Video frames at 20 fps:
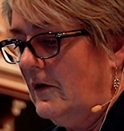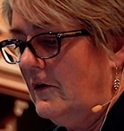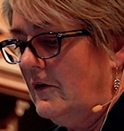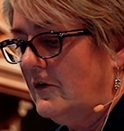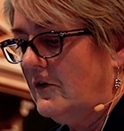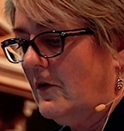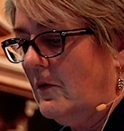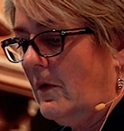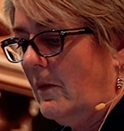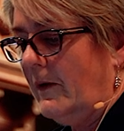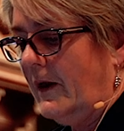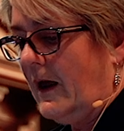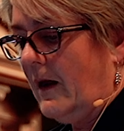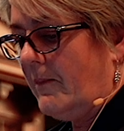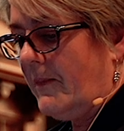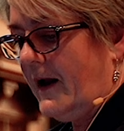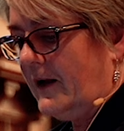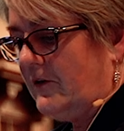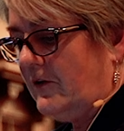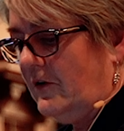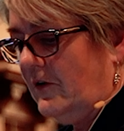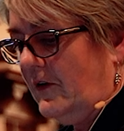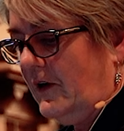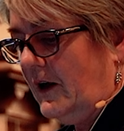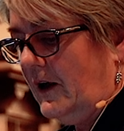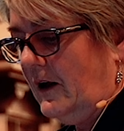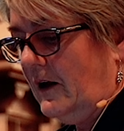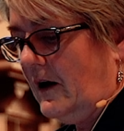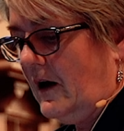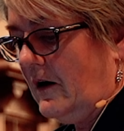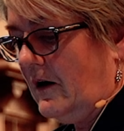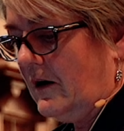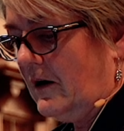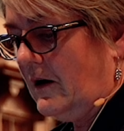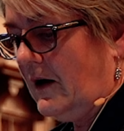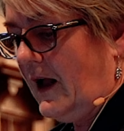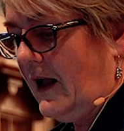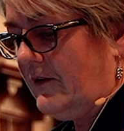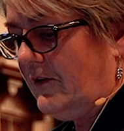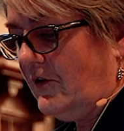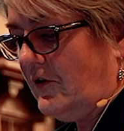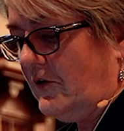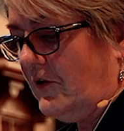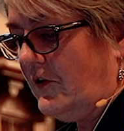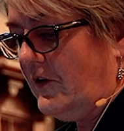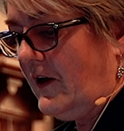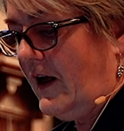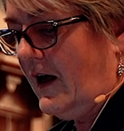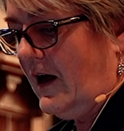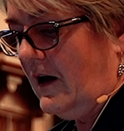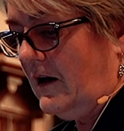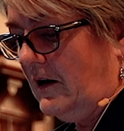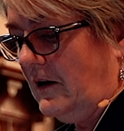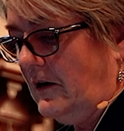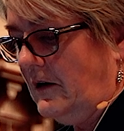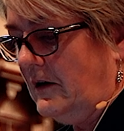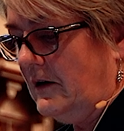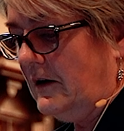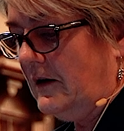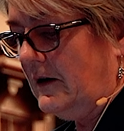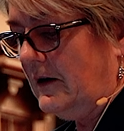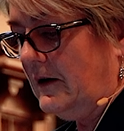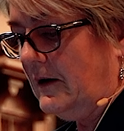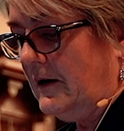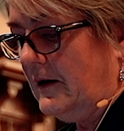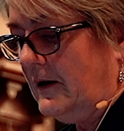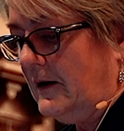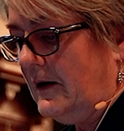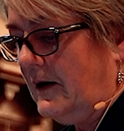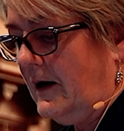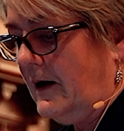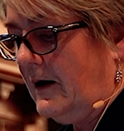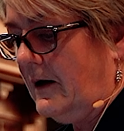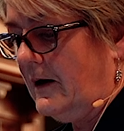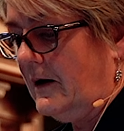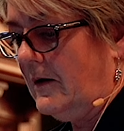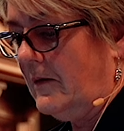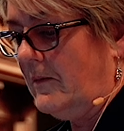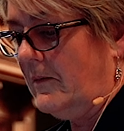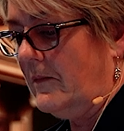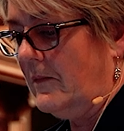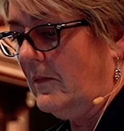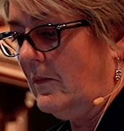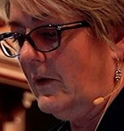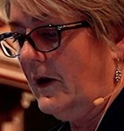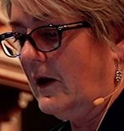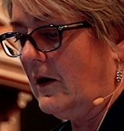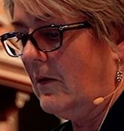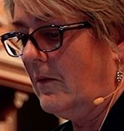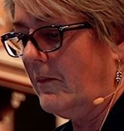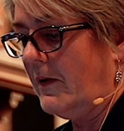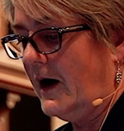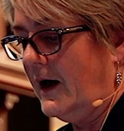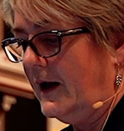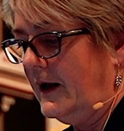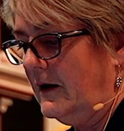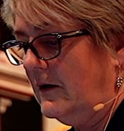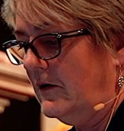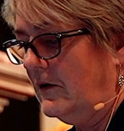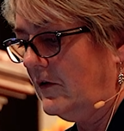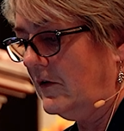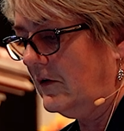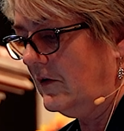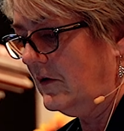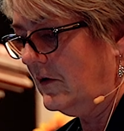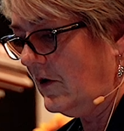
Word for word: So when we get back to the uh, cancer cell, um, we combined